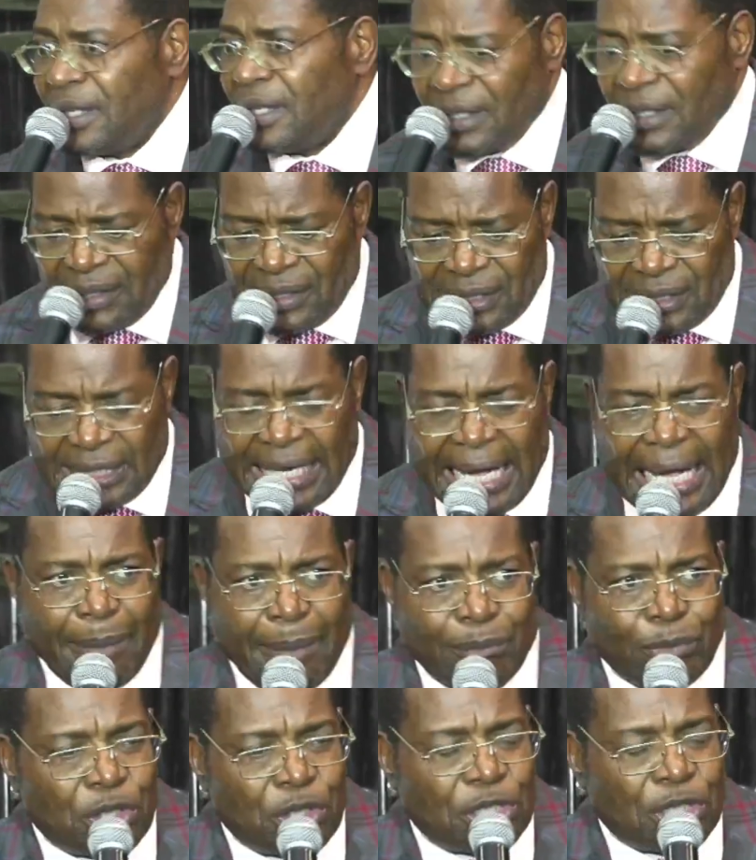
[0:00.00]
It's
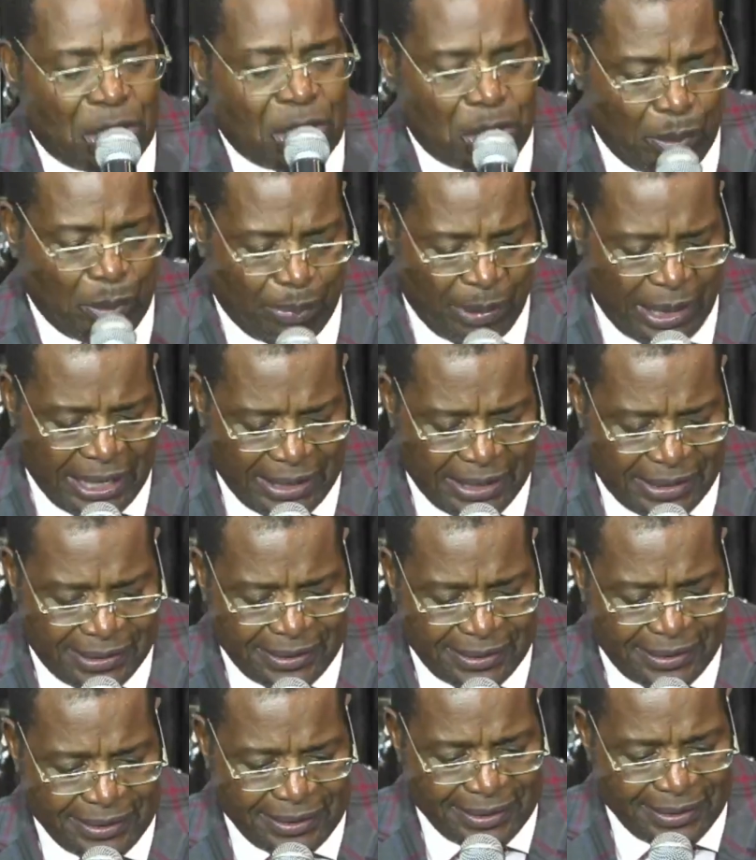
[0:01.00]
time to take your
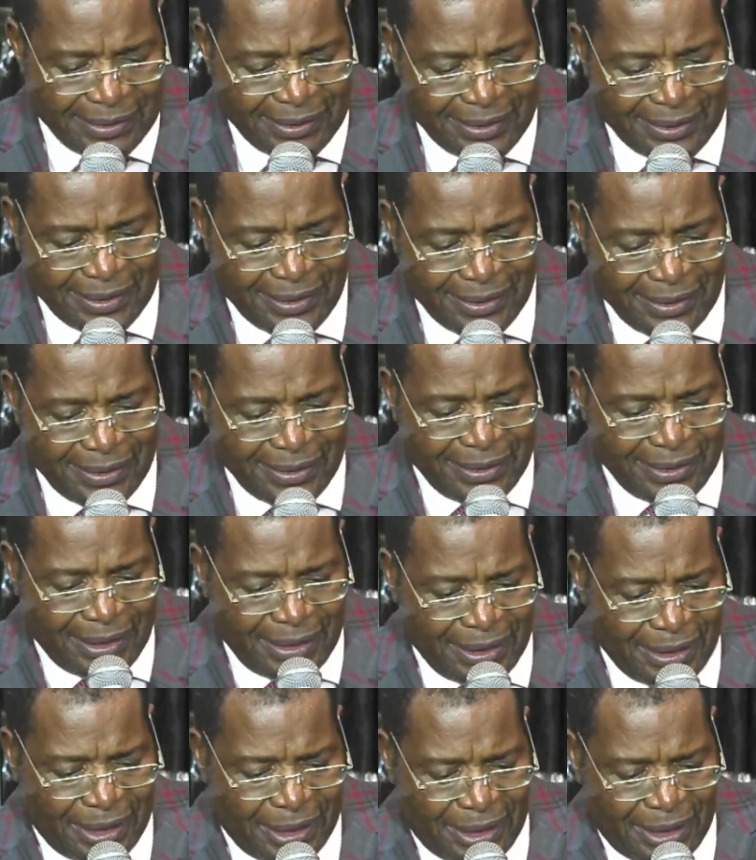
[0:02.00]
place.
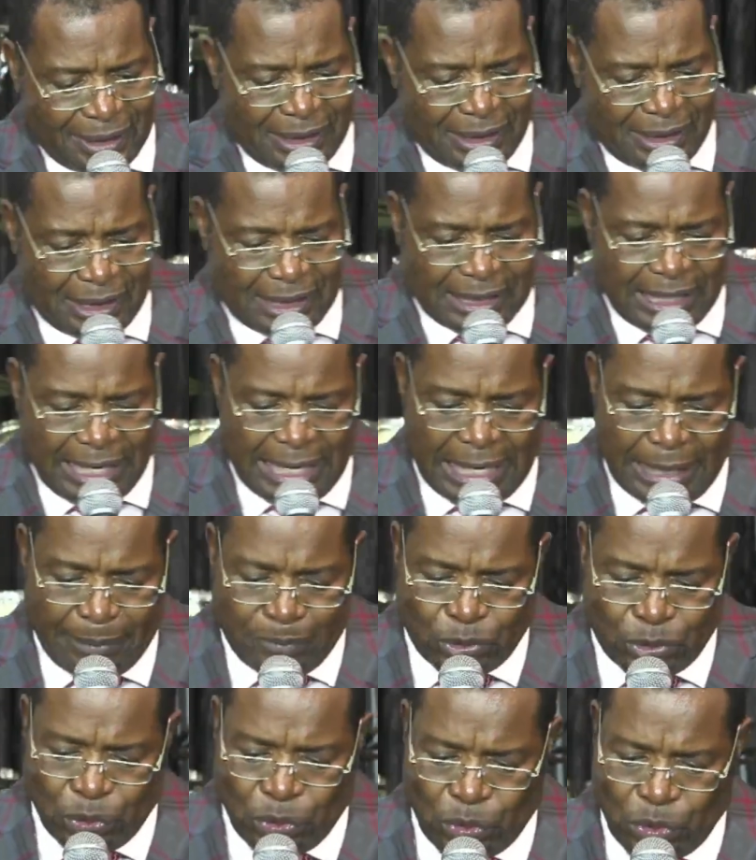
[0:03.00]
It's time
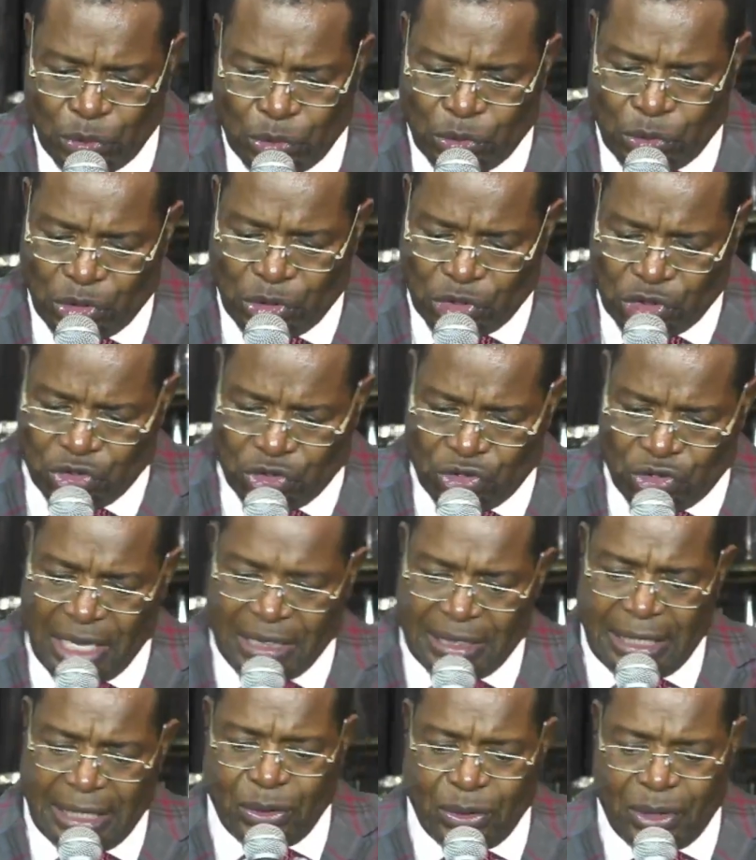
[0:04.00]
to use your
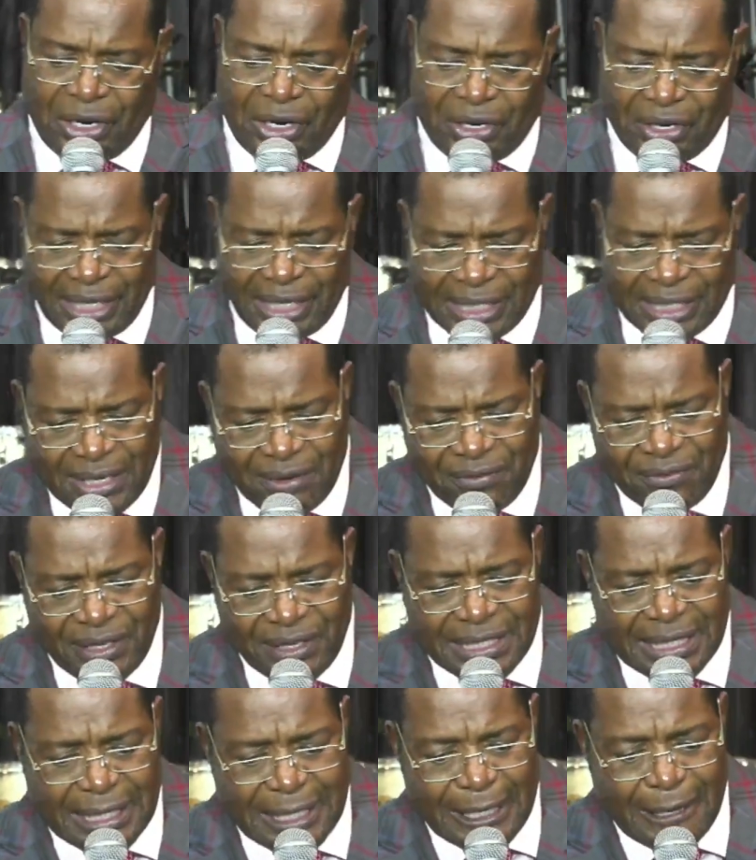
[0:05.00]
strength and your
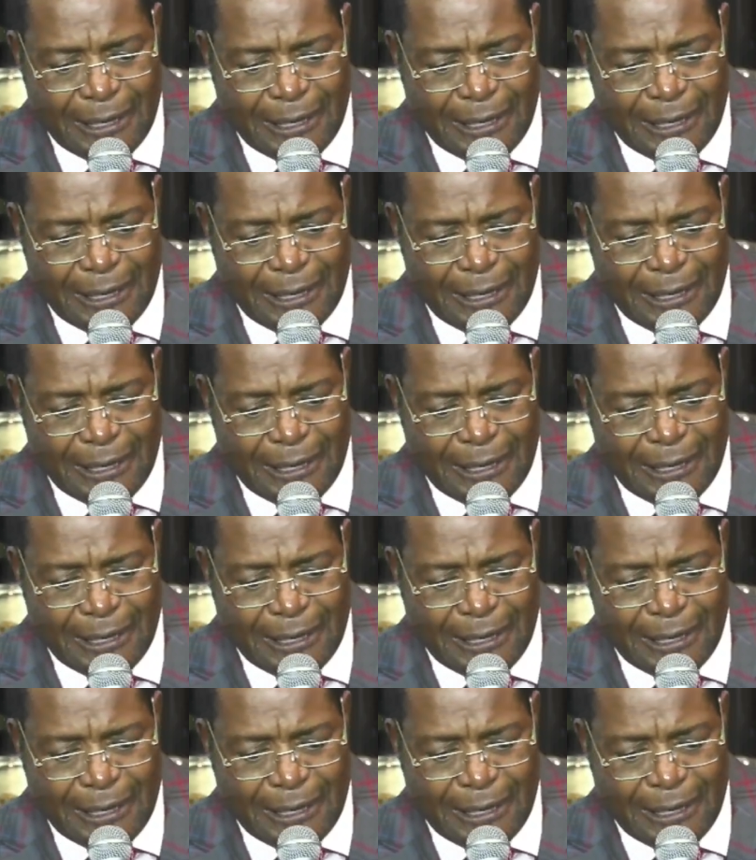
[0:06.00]
creativity.